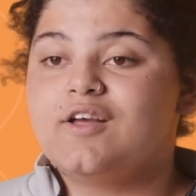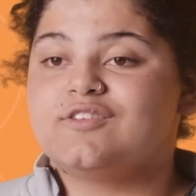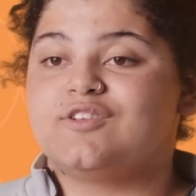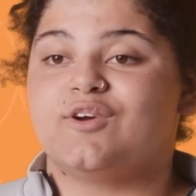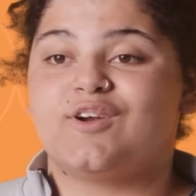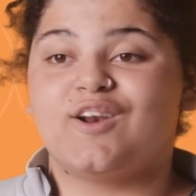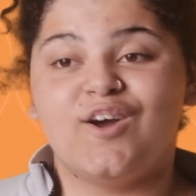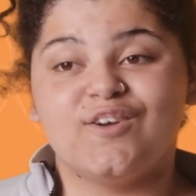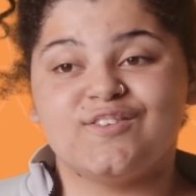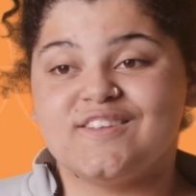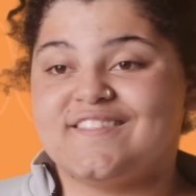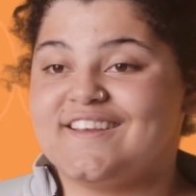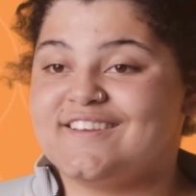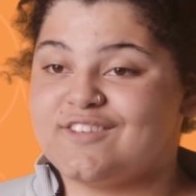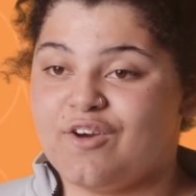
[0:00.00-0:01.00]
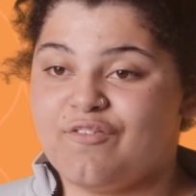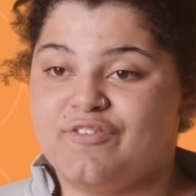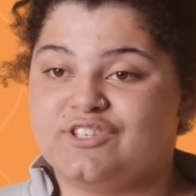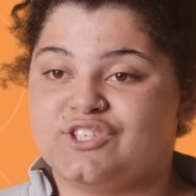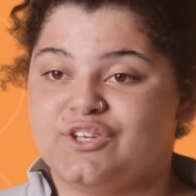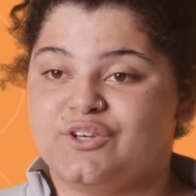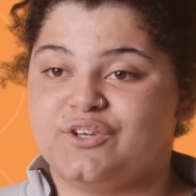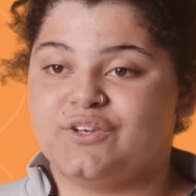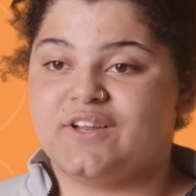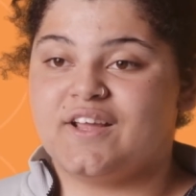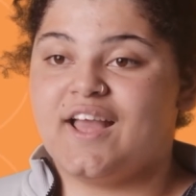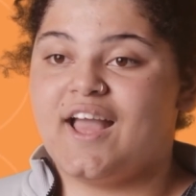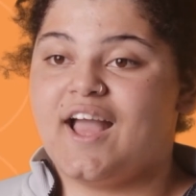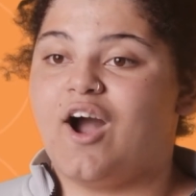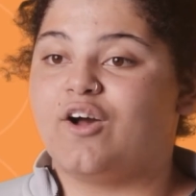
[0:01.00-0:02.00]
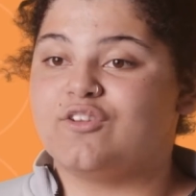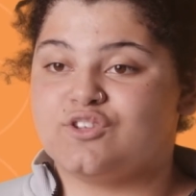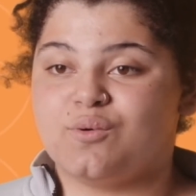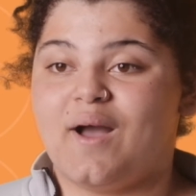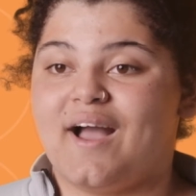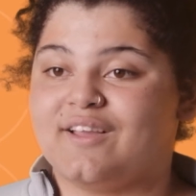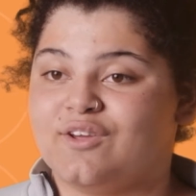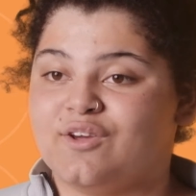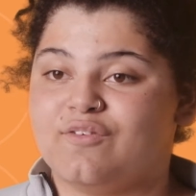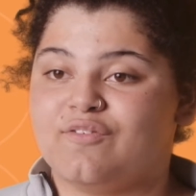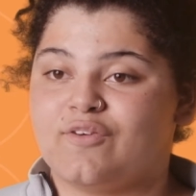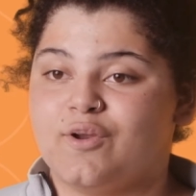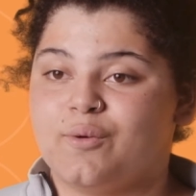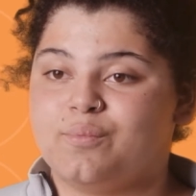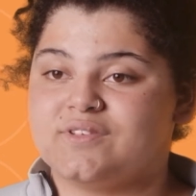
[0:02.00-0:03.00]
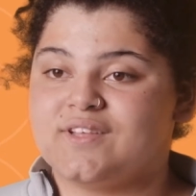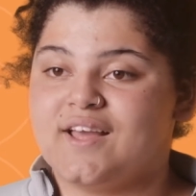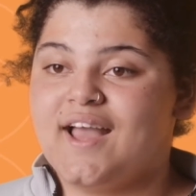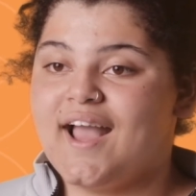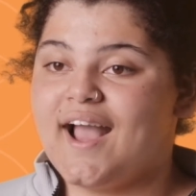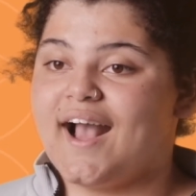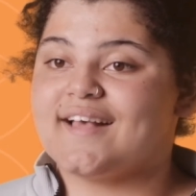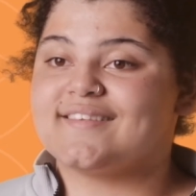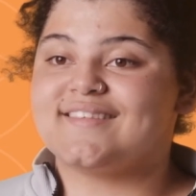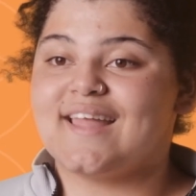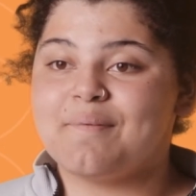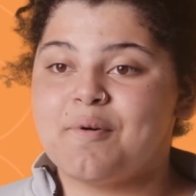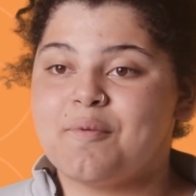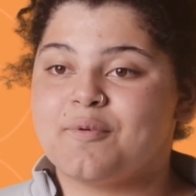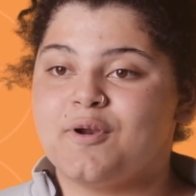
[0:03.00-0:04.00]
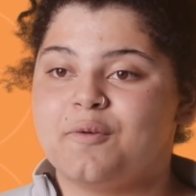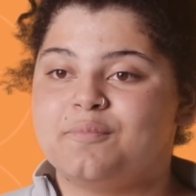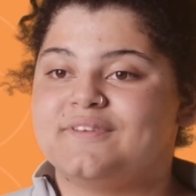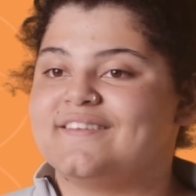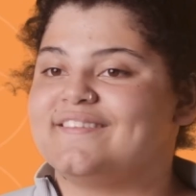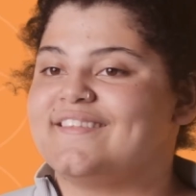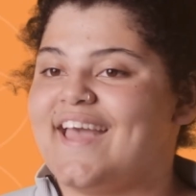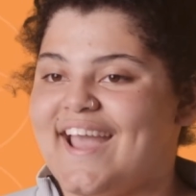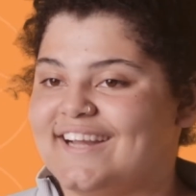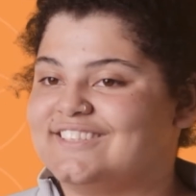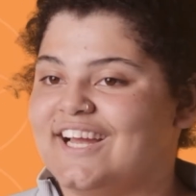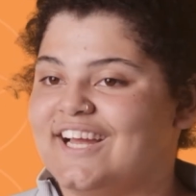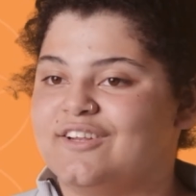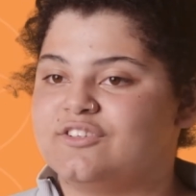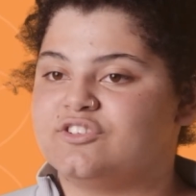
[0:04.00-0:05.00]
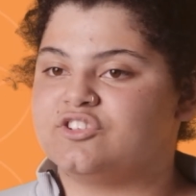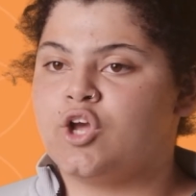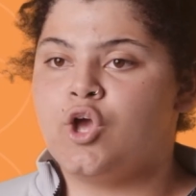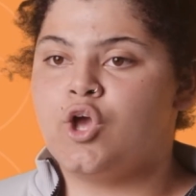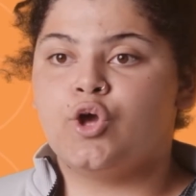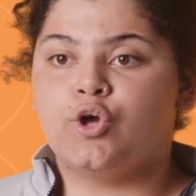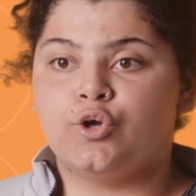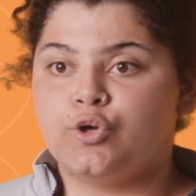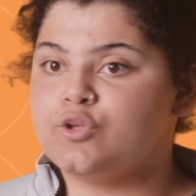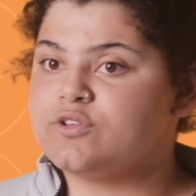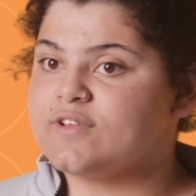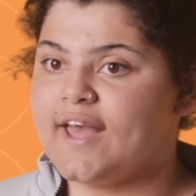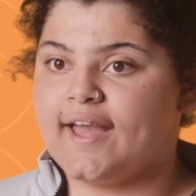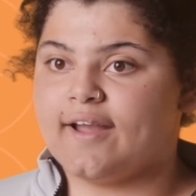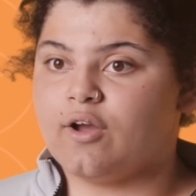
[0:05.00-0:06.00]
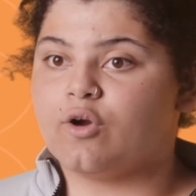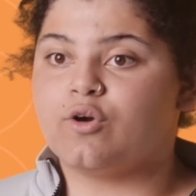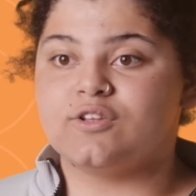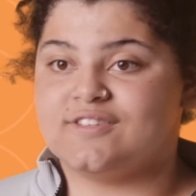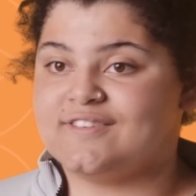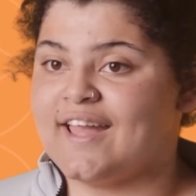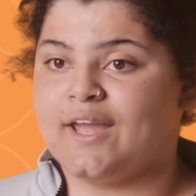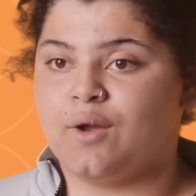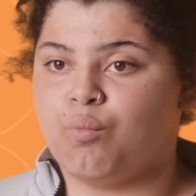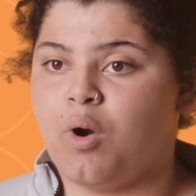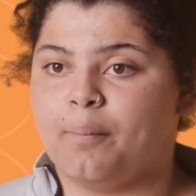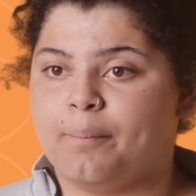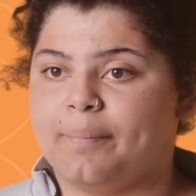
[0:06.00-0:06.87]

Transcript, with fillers: So closing things off for June, onto our youth clubs. Our Step Up Club did the egg challenge. Whose egg could stay in one